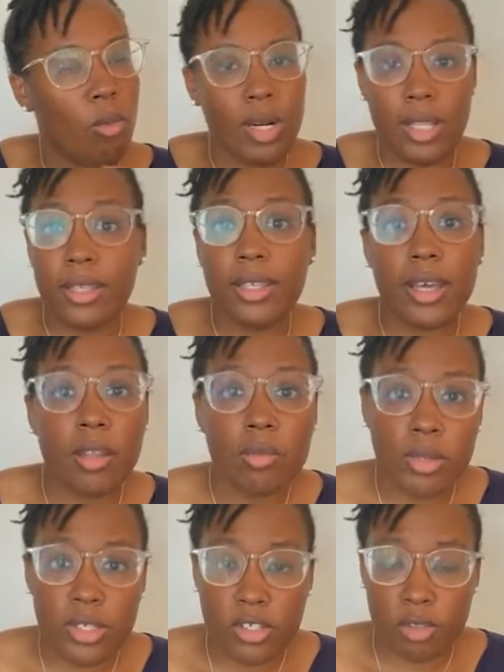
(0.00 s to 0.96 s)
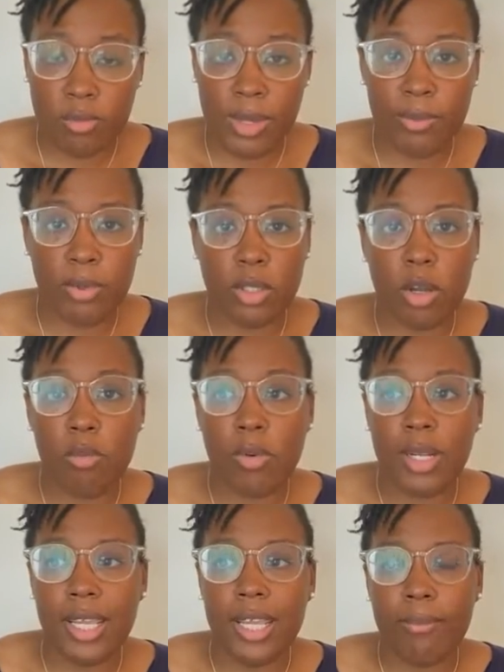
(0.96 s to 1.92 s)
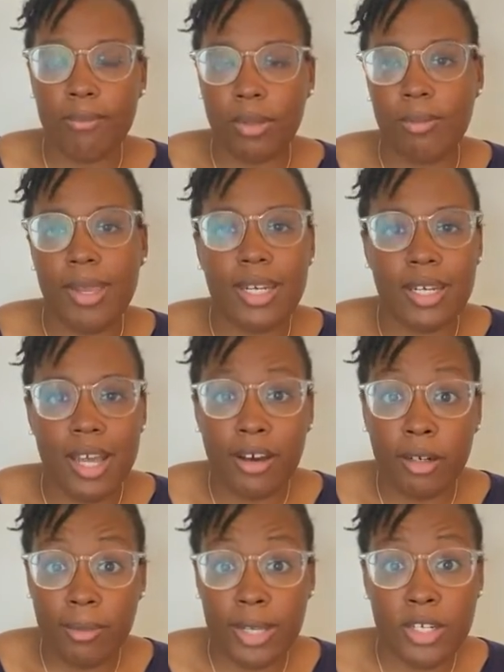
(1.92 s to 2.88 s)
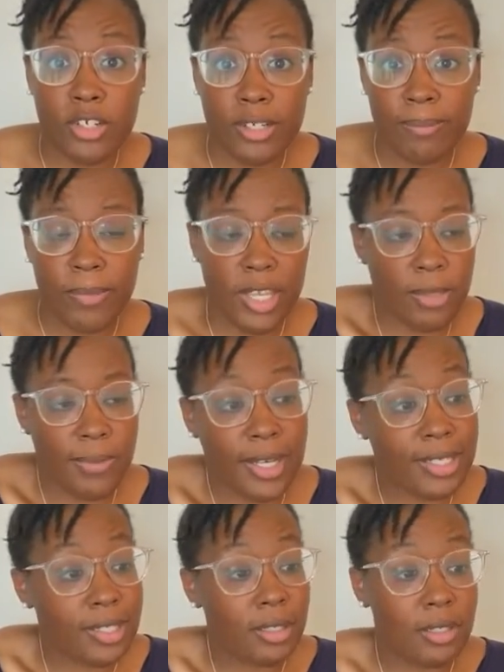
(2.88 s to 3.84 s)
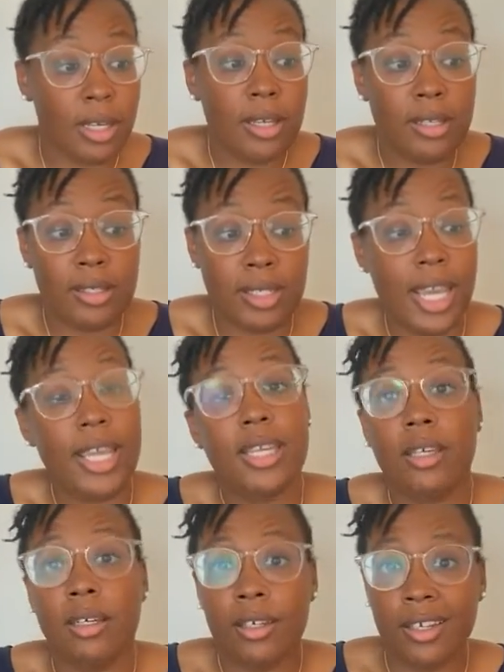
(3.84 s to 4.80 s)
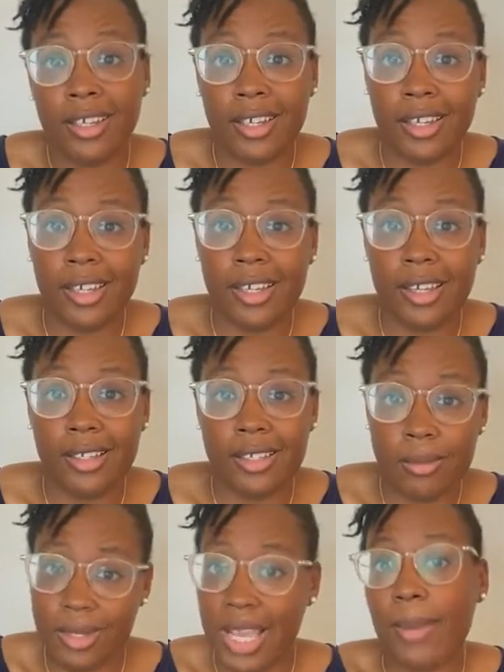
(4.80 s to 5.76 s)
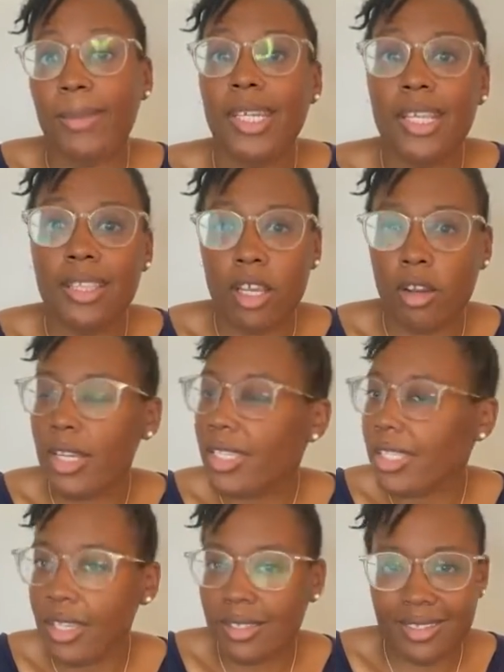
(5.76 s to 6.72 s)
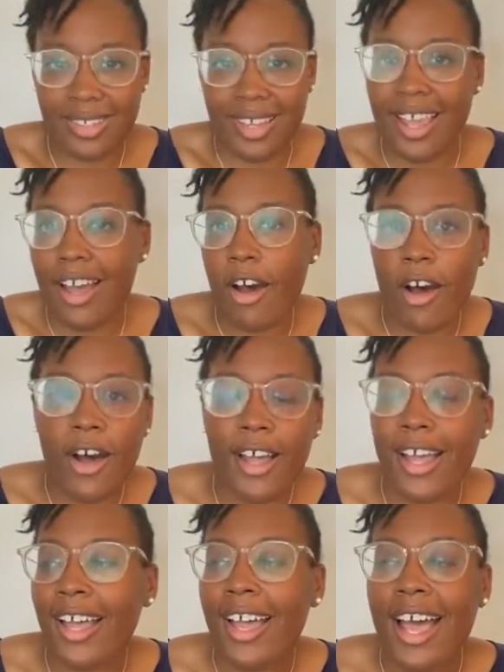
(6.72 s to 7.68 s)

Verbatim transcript: One of the other reasons people don't want to implement automation is because it does take some time to get there. It's, it's uh,